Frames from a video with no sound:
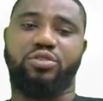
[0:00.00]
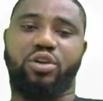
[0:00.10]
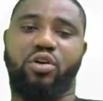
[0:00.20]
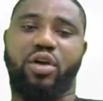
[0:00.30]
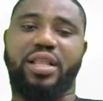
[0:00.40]
So
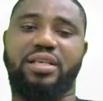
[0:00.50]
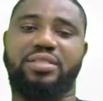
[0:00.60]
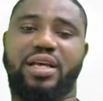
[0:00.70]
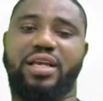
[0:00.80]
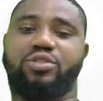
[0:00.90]
the correct
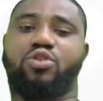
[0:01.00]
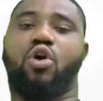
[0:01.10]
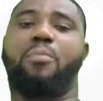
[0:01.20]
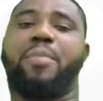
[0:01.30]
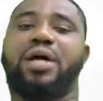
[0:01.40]
answer there is
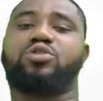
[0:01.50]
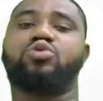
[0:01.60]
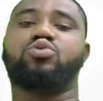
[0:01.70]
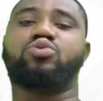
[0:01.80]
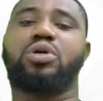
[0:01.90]
copper
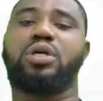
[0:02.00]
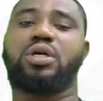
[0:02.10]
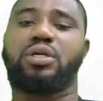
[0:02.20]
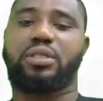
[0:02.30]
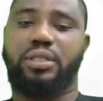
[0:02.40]
2
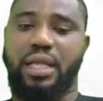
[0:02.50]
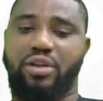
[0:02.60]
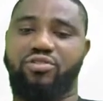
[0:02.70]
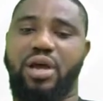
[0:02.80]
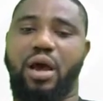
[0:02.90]

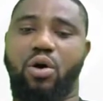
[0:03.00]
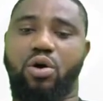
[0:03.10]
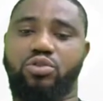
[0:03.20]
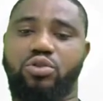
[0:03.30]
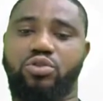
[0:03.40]
tetra
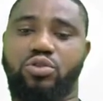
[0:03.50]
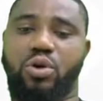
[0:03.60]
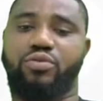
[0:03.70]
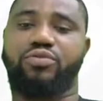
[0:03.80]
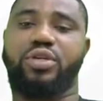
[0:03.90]
also
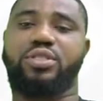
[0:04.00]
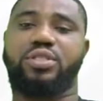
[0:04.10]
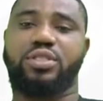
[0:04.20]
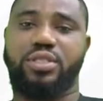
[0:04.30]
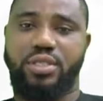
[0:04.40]
sulfate
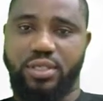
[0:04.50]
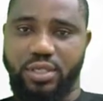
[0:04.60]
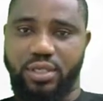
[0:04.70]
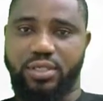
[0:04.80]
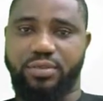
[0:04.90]

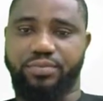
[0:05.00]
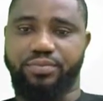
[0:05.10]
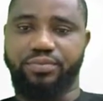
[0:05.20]
6.